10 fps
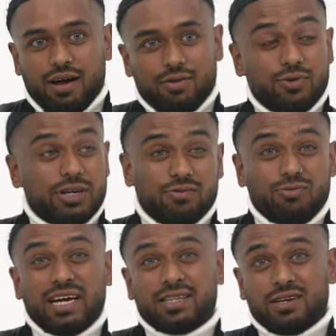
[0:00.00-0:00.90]
We,
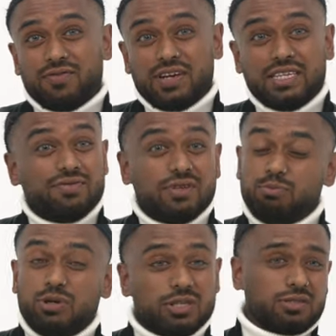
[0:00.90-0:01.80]
we had some things even the
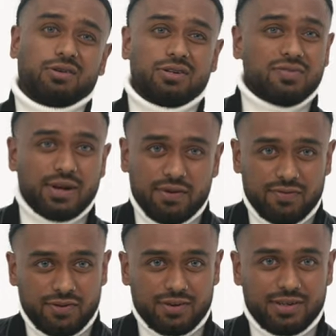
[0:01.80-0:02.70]
butchers don't even
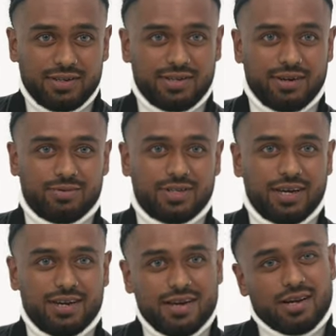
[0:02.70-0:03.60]
have. Damn. You know what
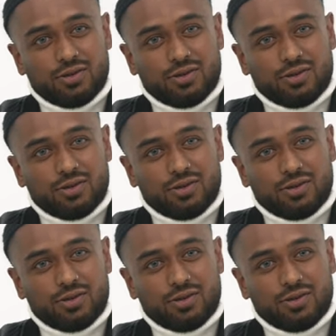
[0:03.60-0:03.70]
I'm saying?